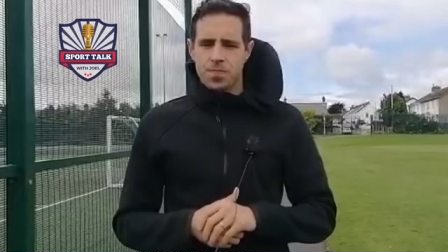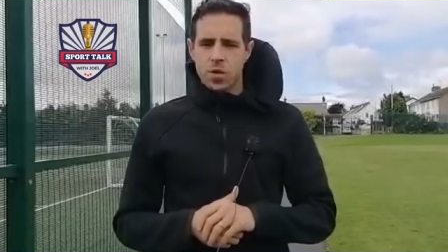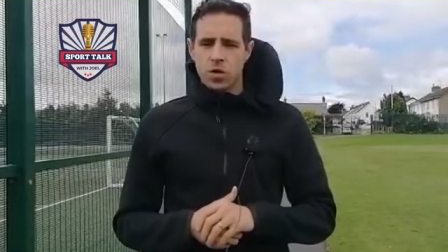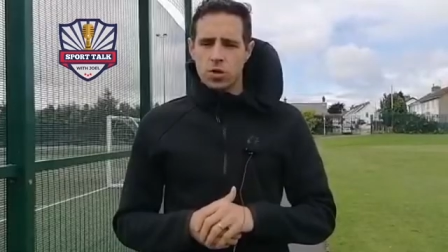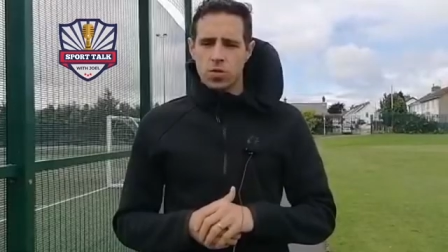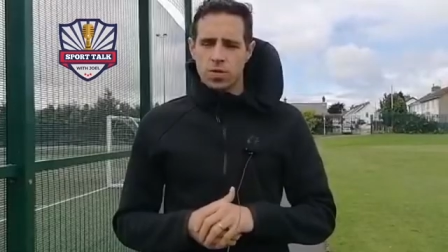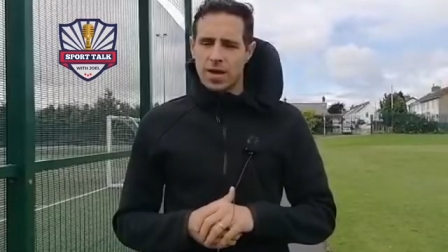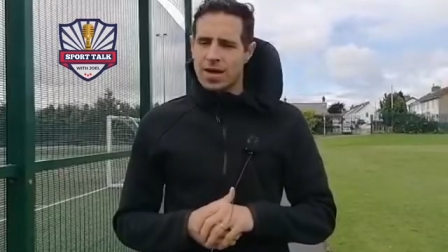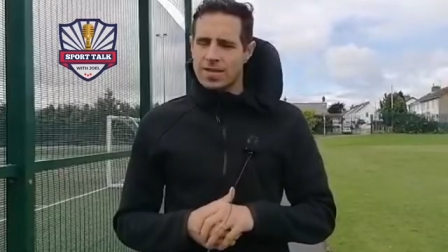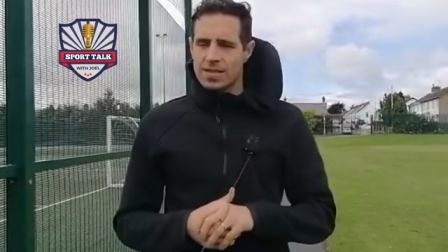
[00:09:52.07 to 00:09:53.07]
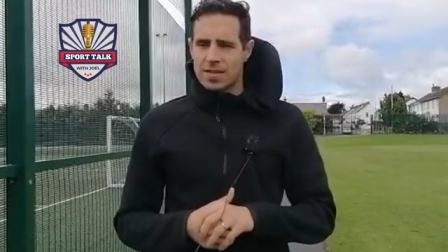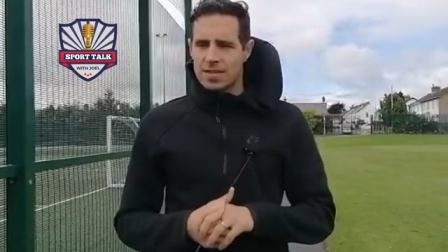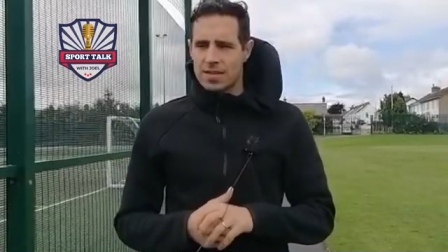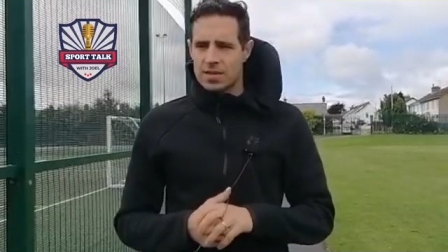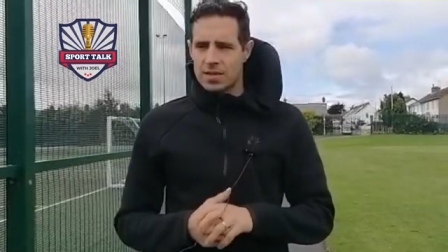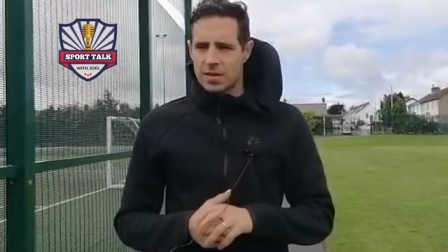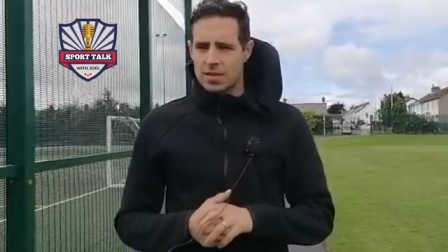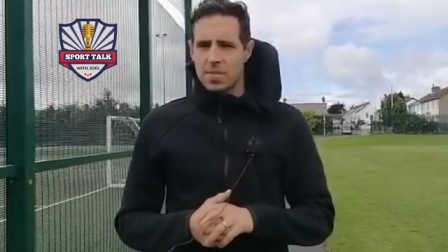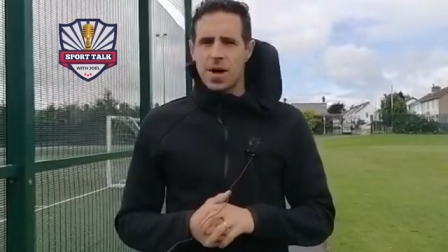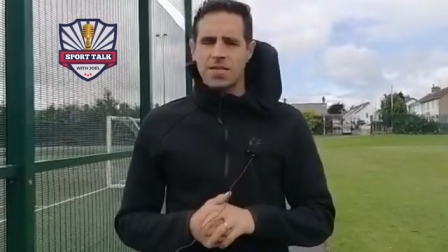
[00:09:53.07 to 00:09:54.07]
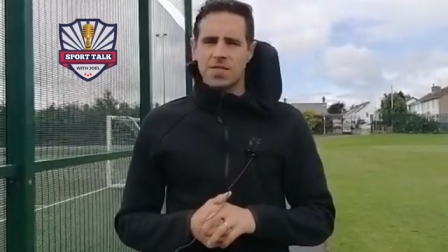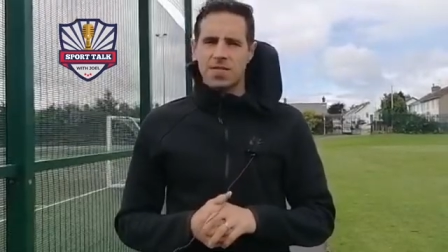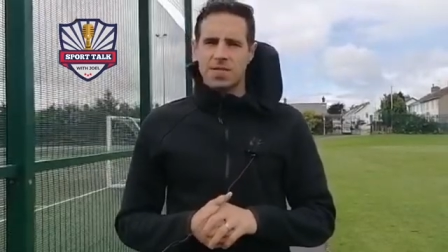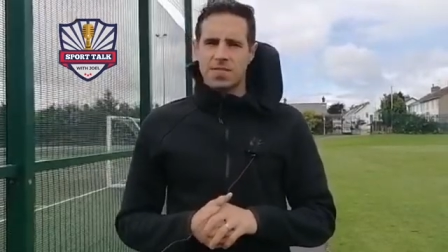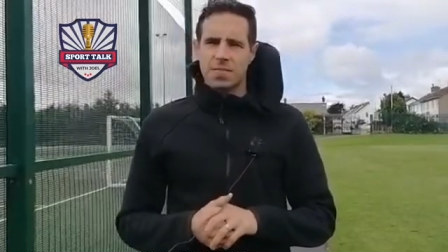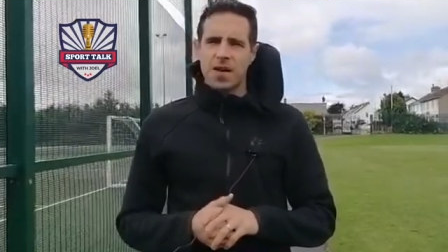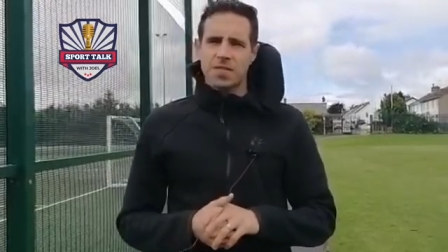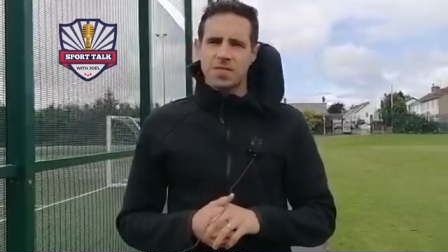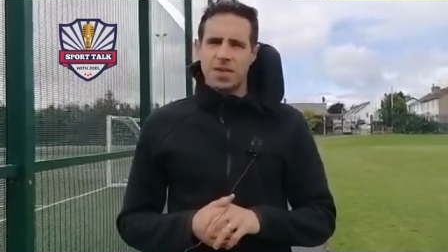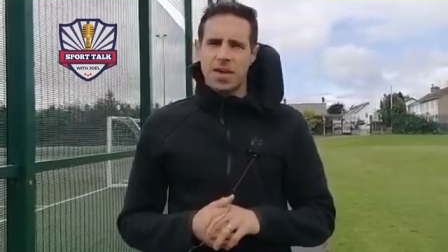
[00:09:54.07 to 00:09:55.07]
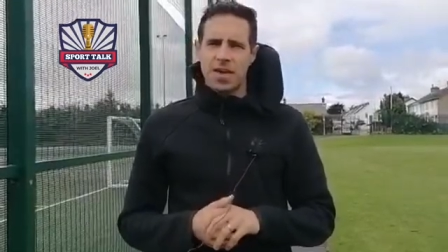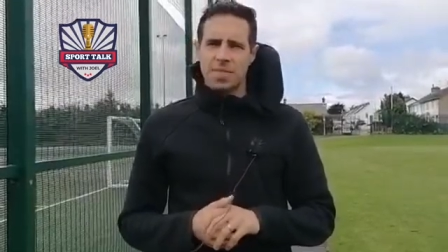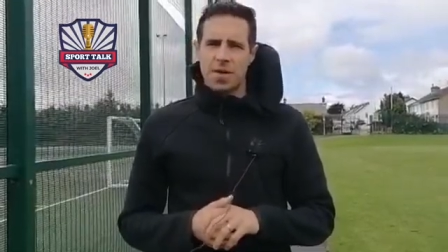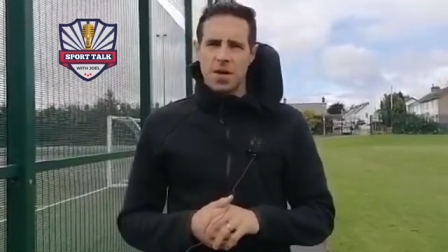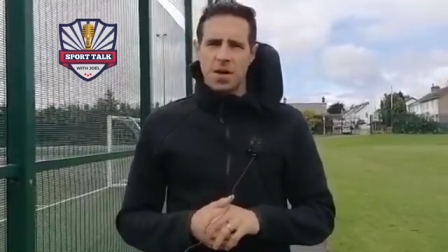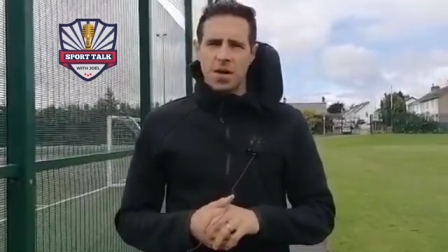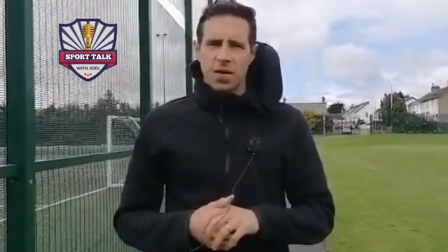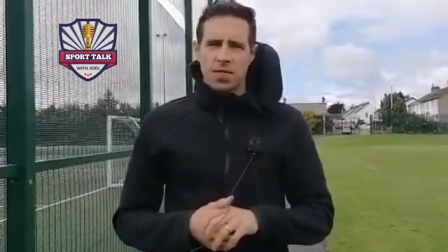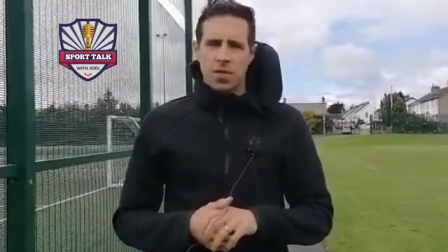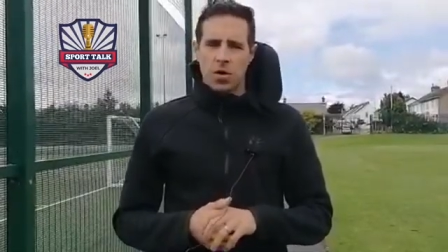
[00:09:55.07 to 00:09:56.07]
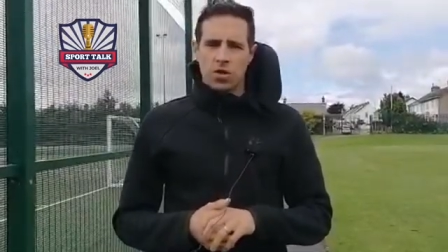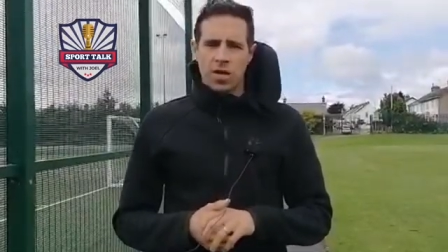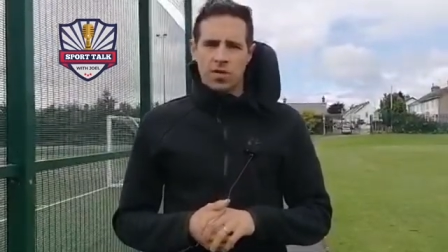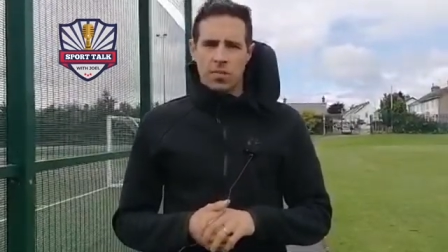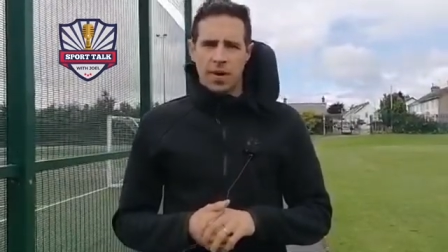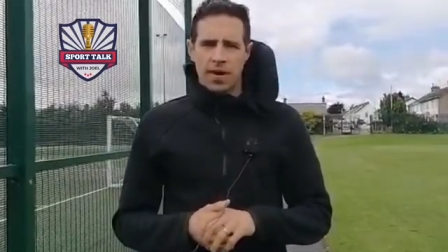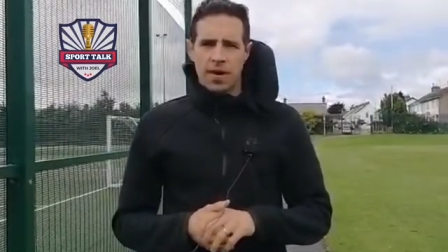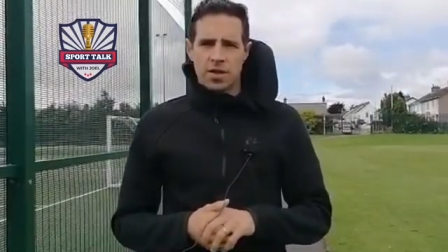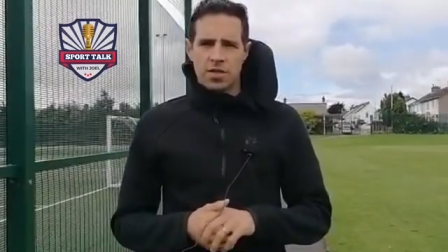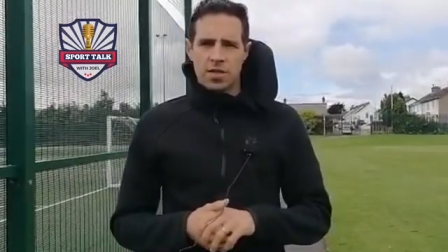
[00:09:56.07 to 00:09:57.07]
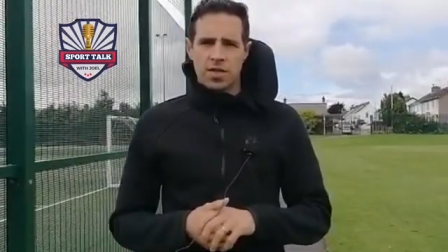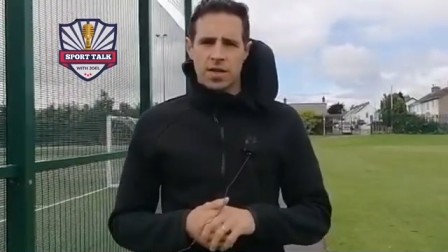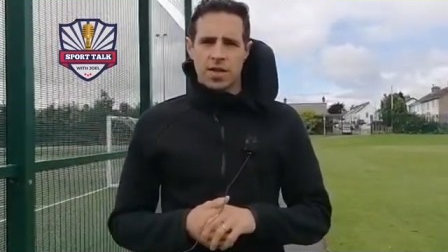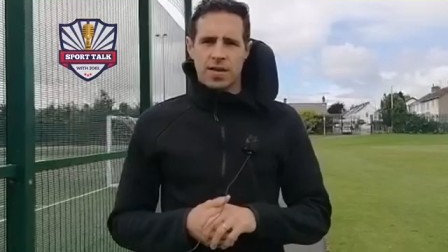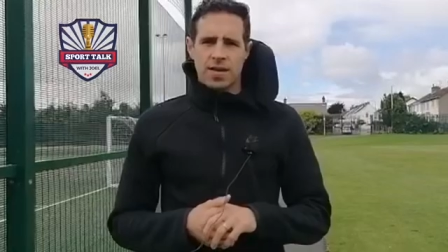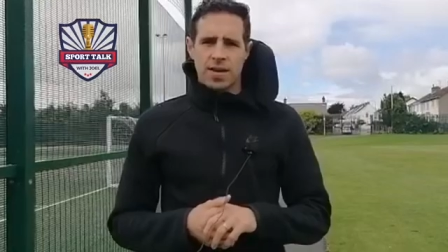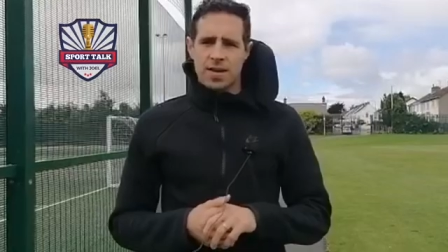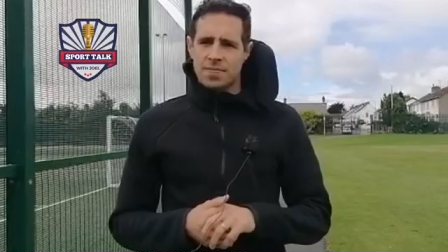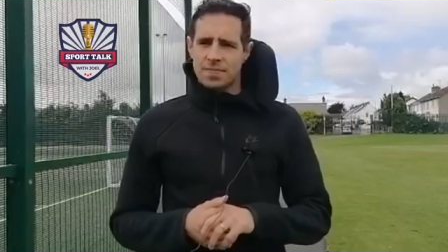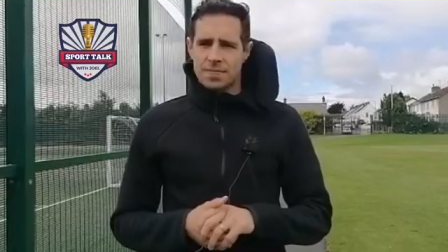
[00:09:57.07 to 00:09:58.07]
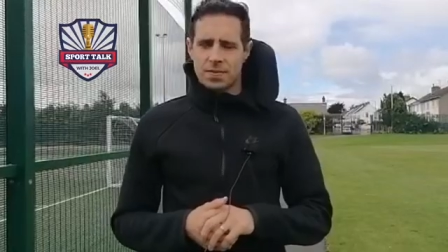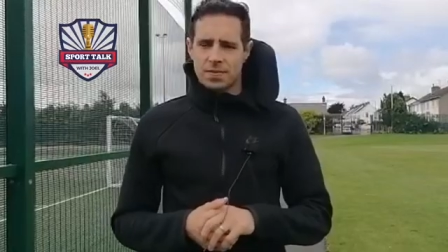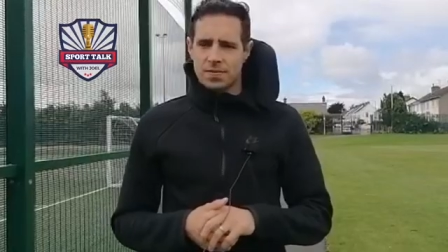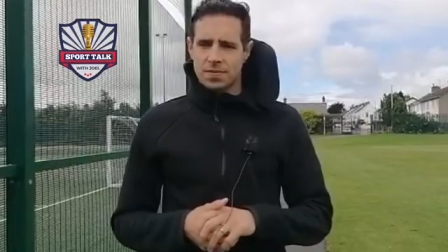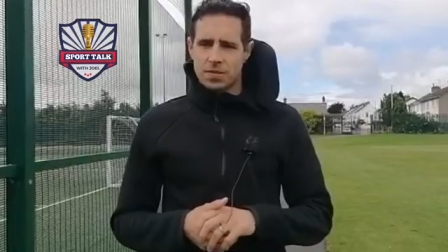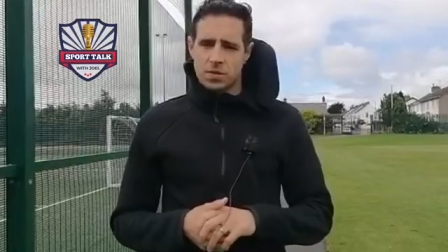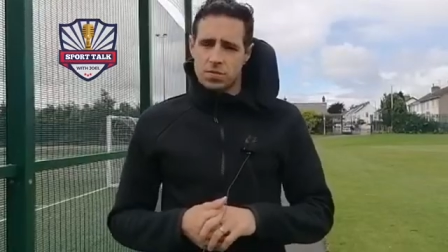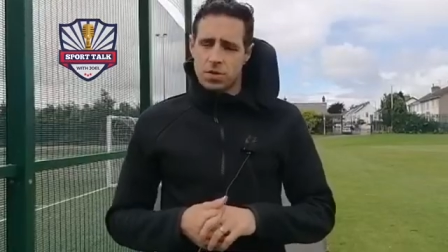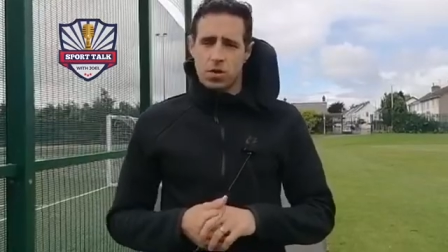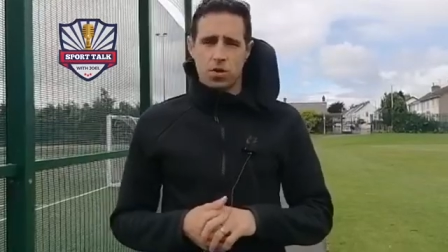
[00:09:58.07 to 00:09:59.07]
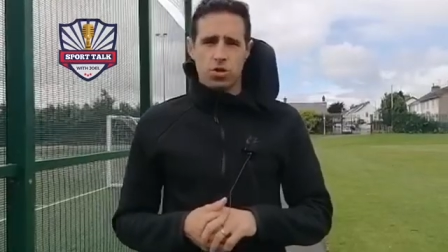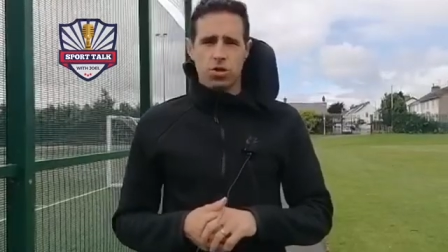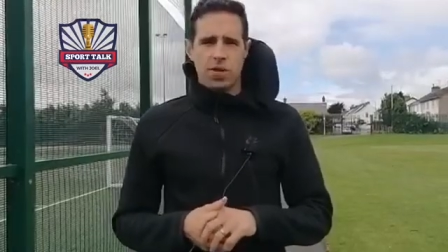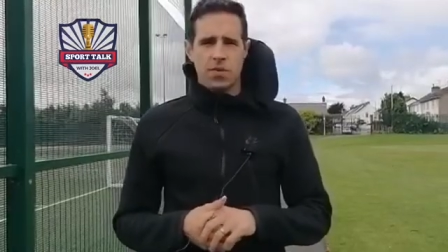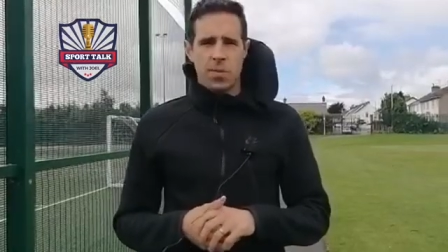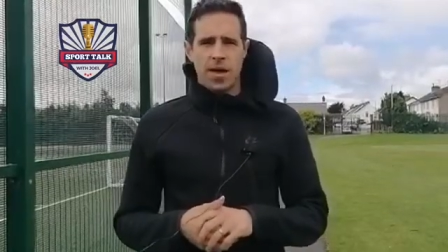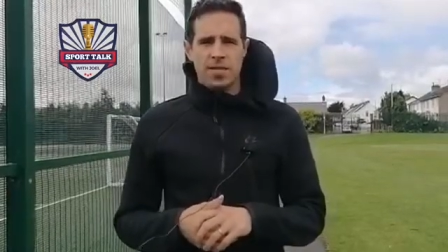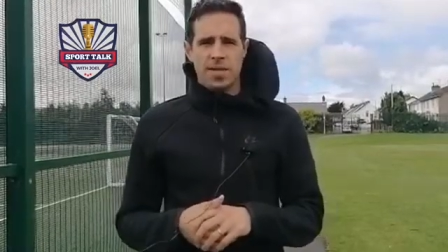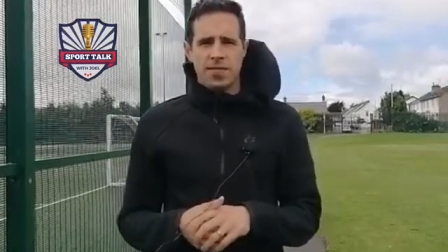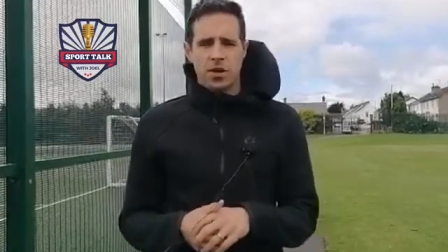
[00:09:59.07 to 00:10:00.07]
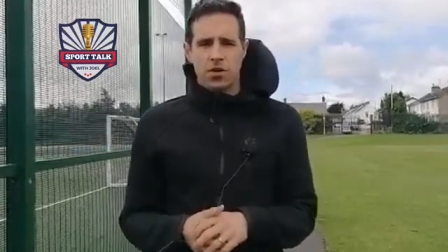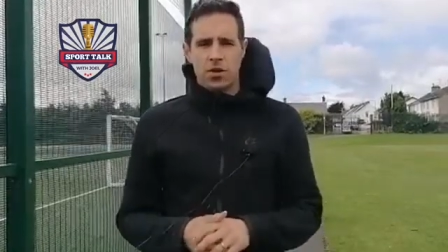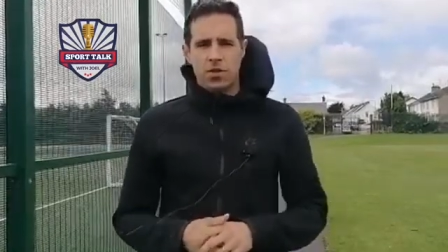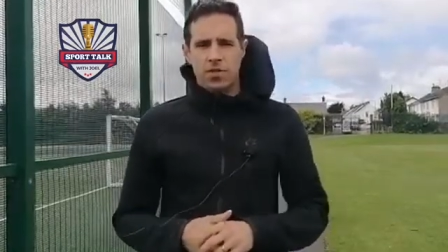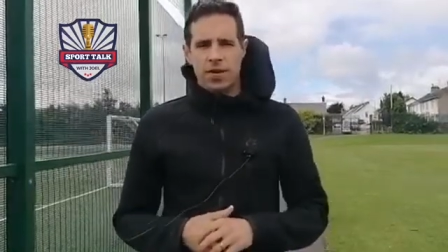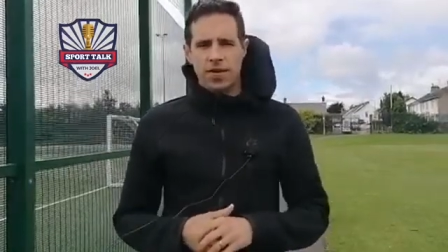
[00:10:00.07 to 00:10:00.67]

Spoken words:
So yeah, it's a massive game for all sets of players, and yeah, all you can do is give your best and leave it out there on the field.